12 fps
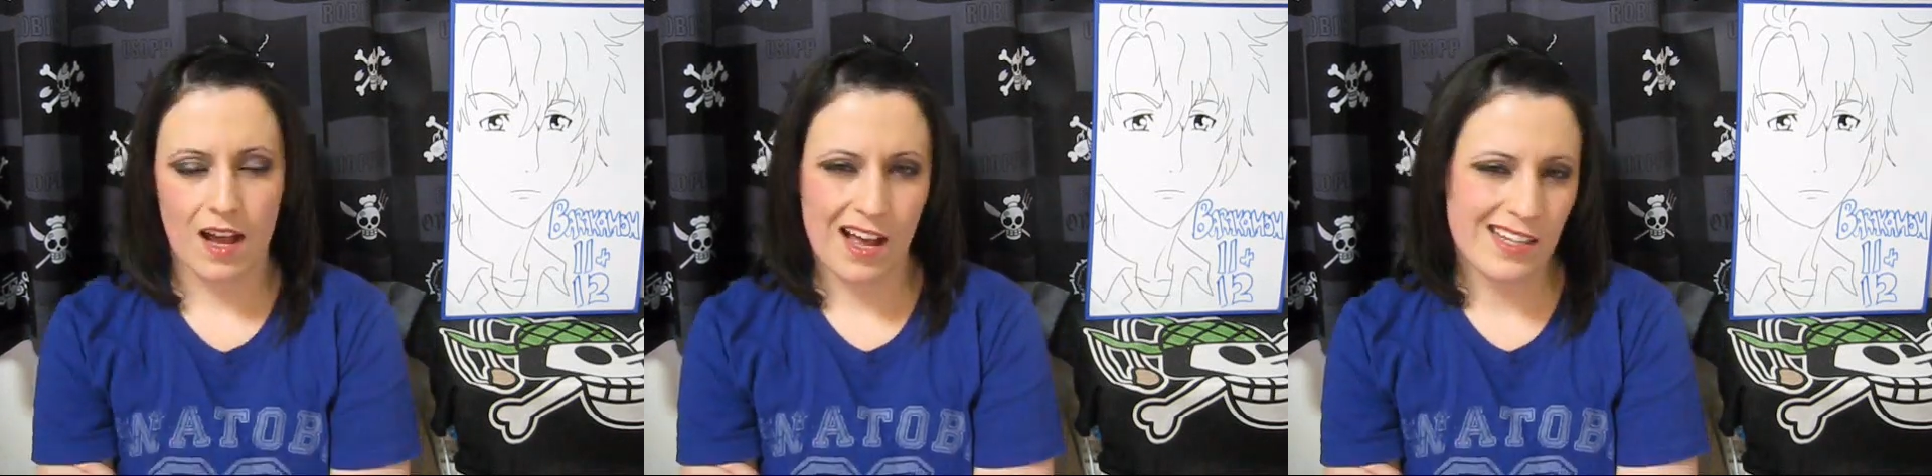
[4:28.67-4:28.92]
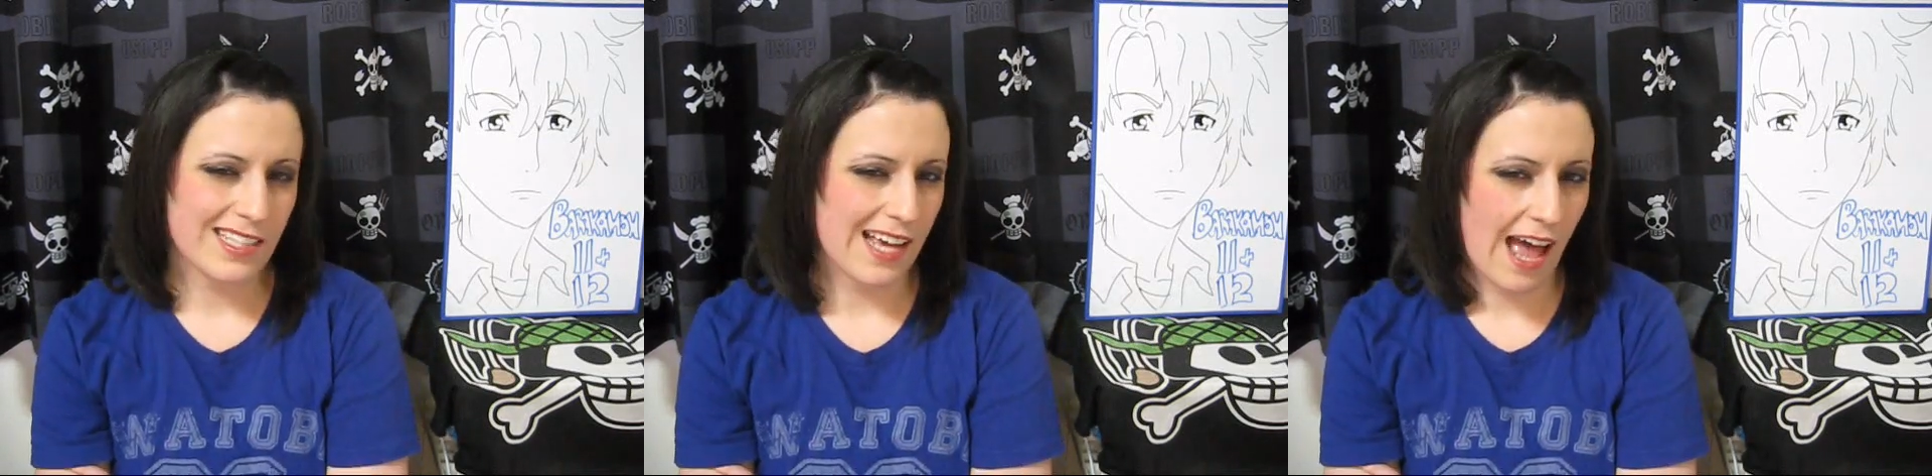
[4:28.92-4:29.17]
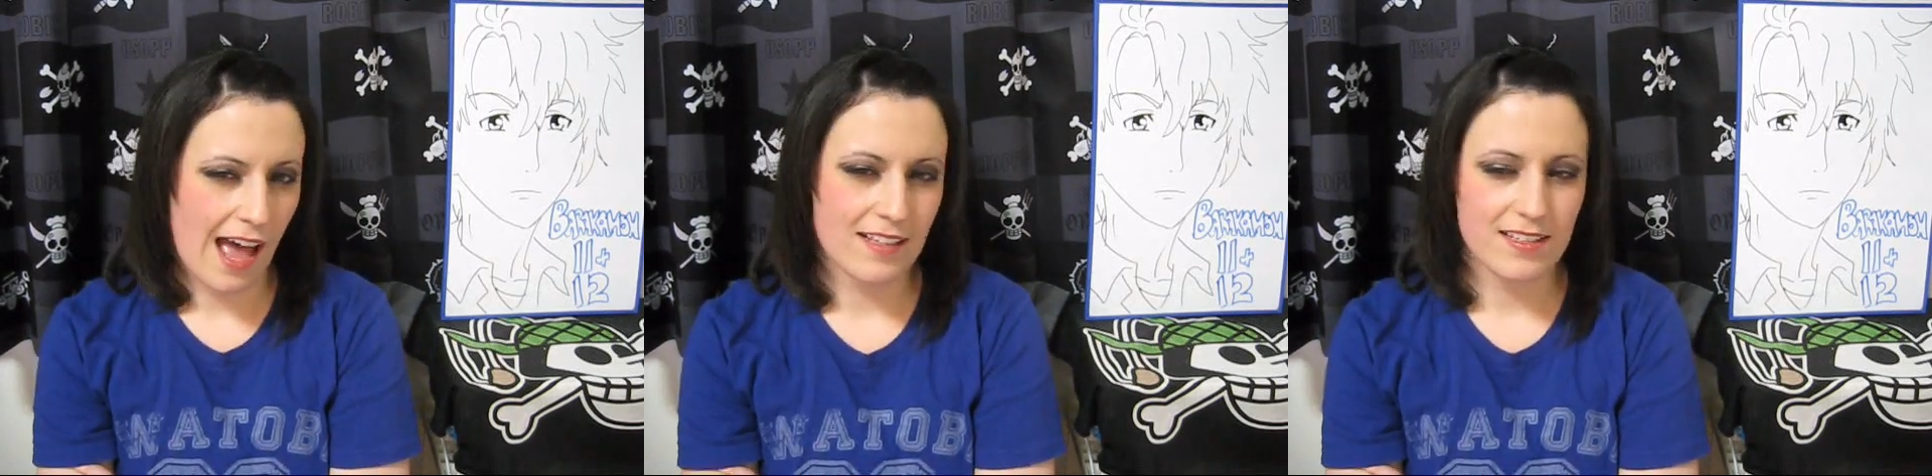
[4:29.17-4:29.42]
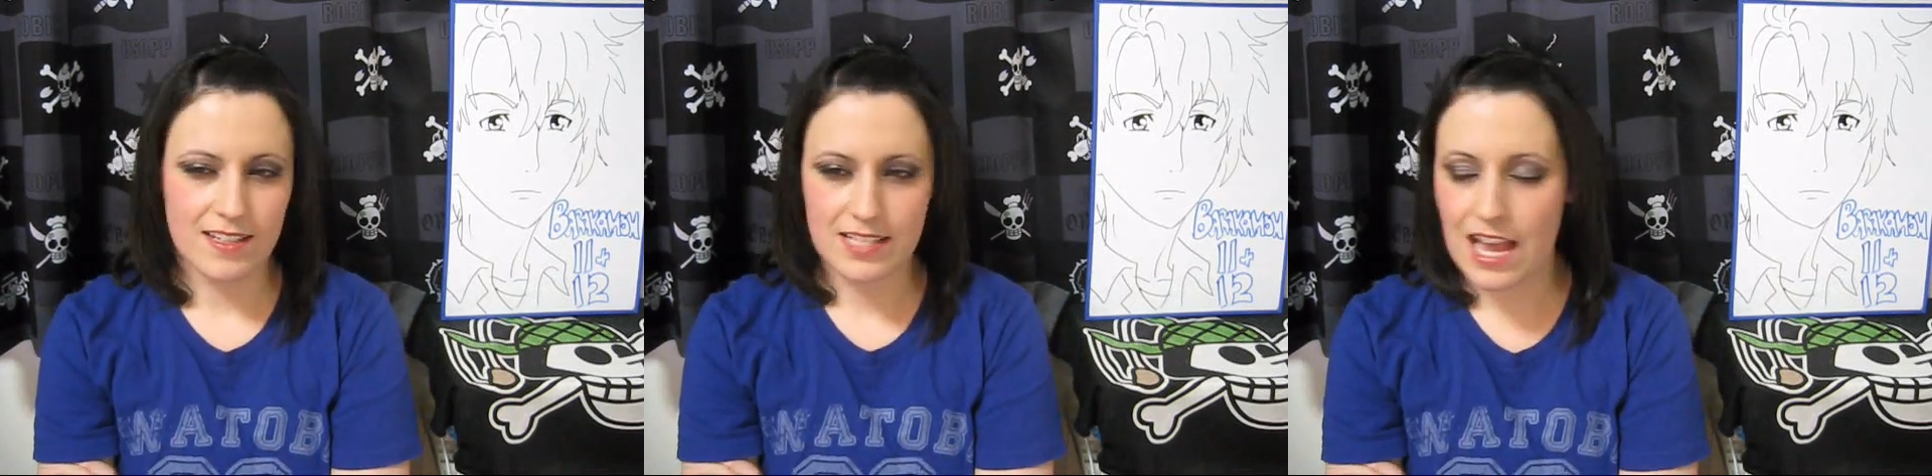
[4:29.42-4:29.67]
Honda
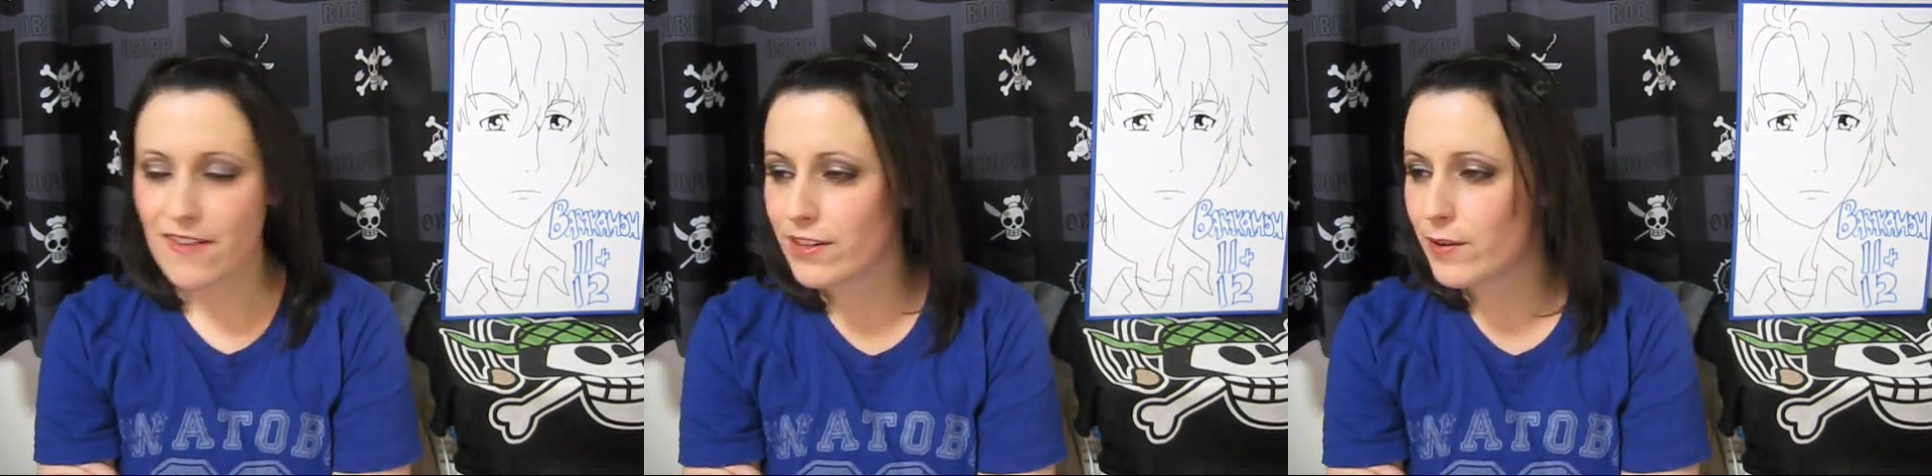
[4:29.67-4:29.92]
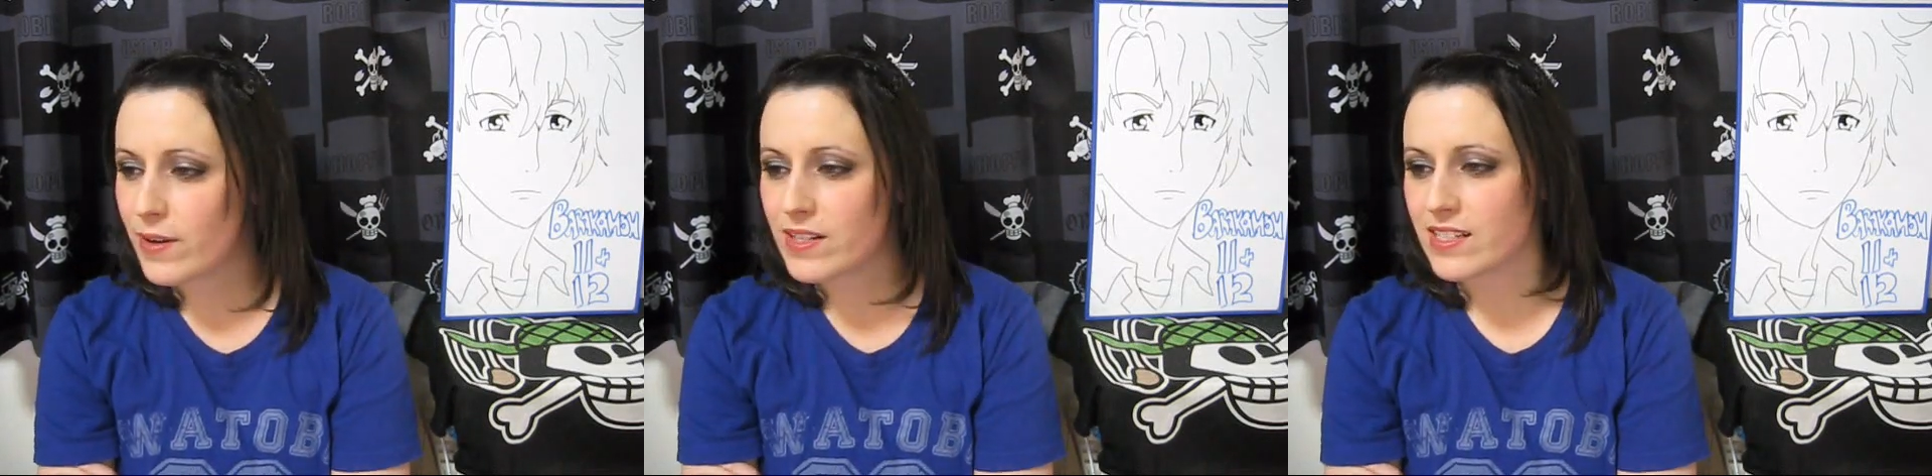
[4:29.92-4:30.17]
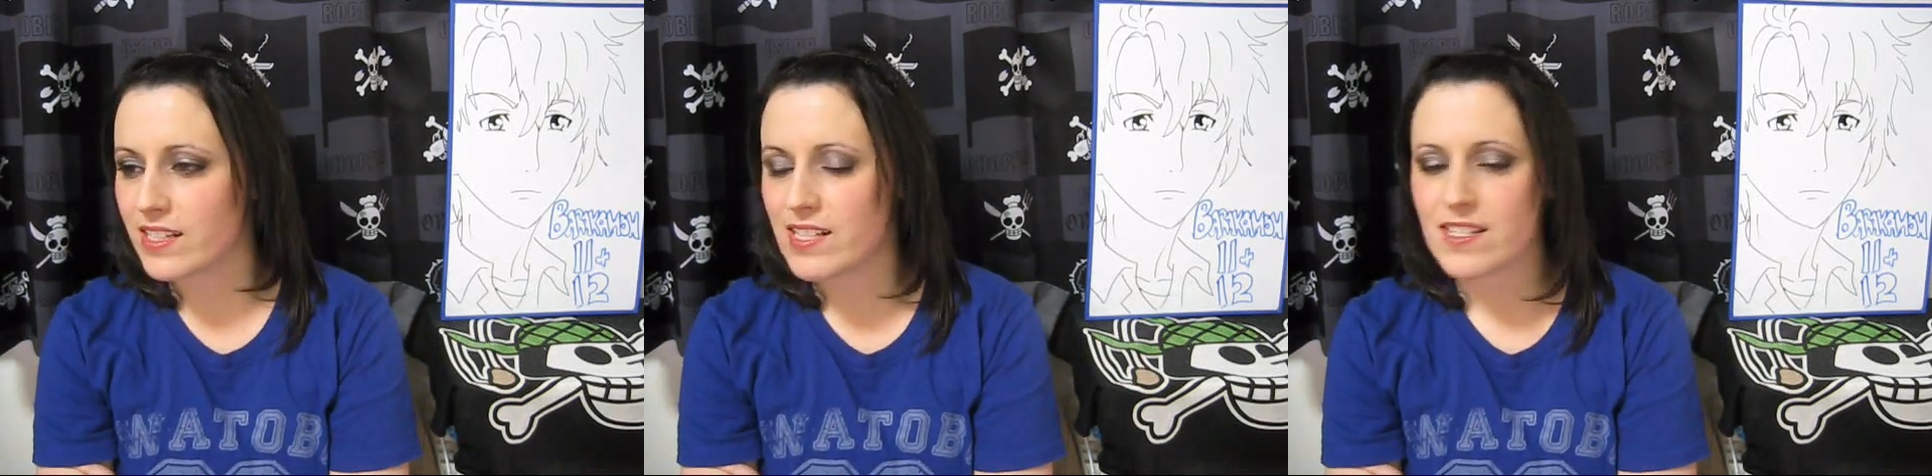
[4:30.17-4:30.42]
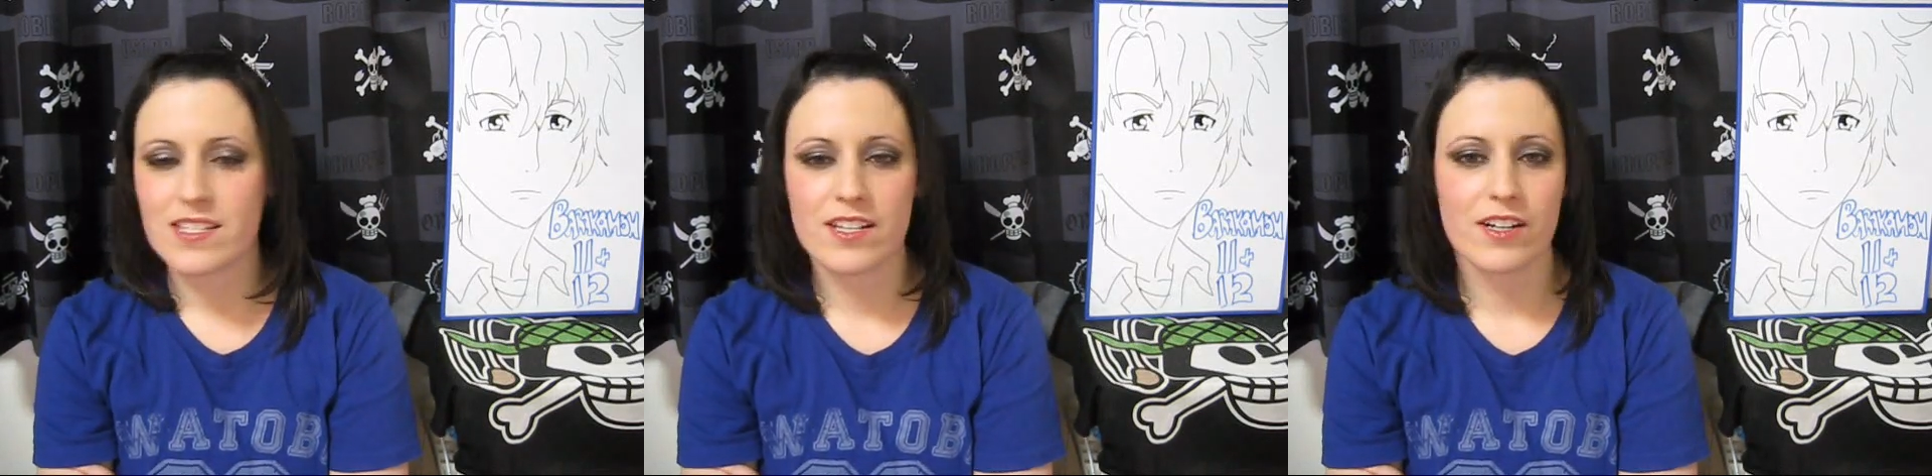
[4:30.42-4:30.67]
asks everyone to
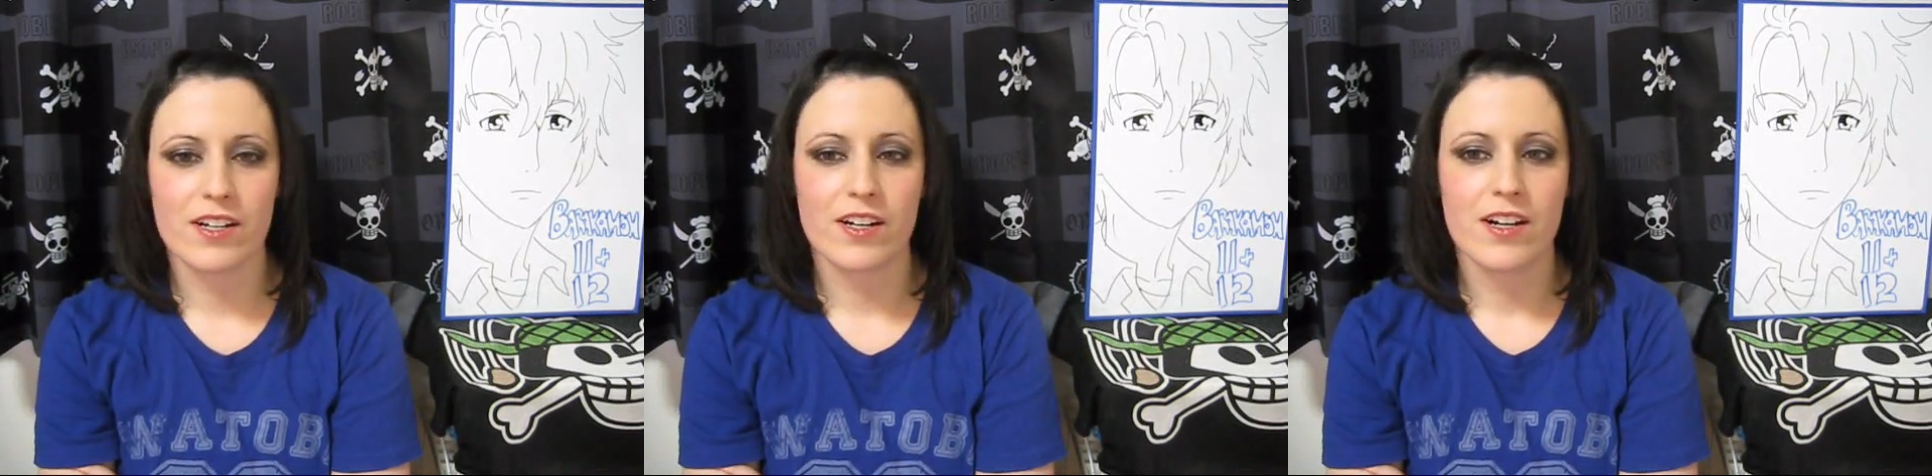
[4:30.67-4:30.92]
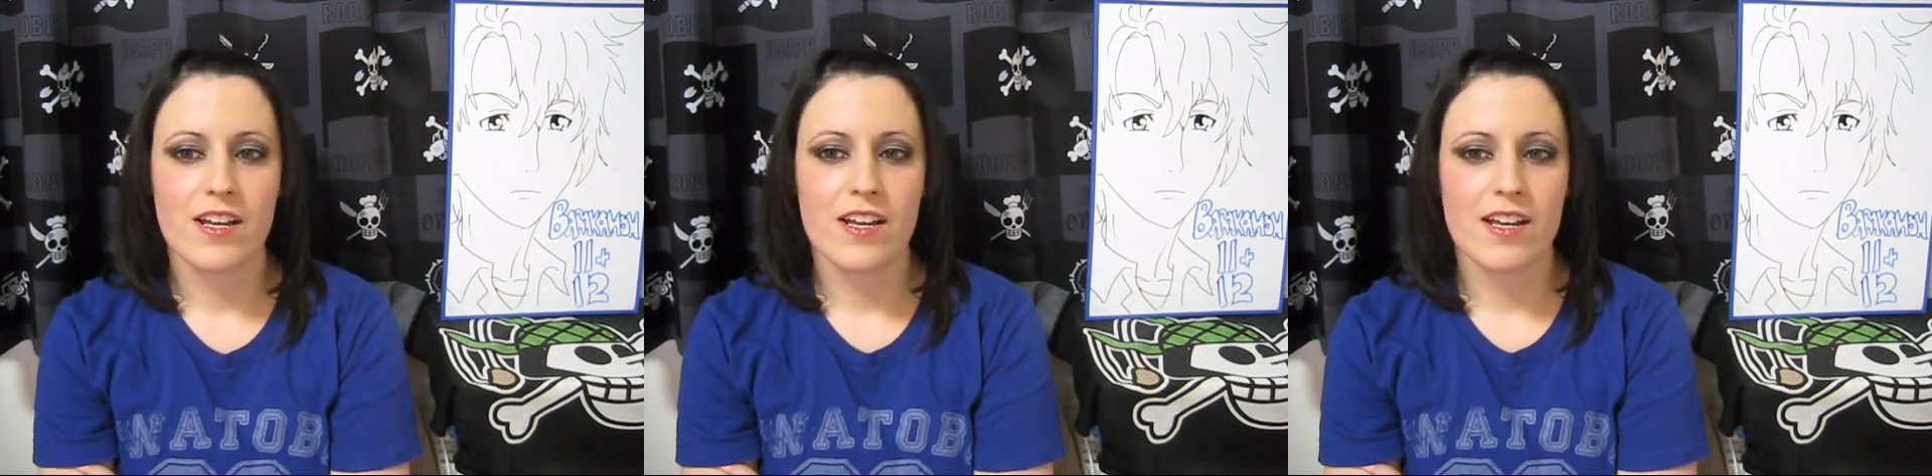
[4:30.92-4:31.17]
consider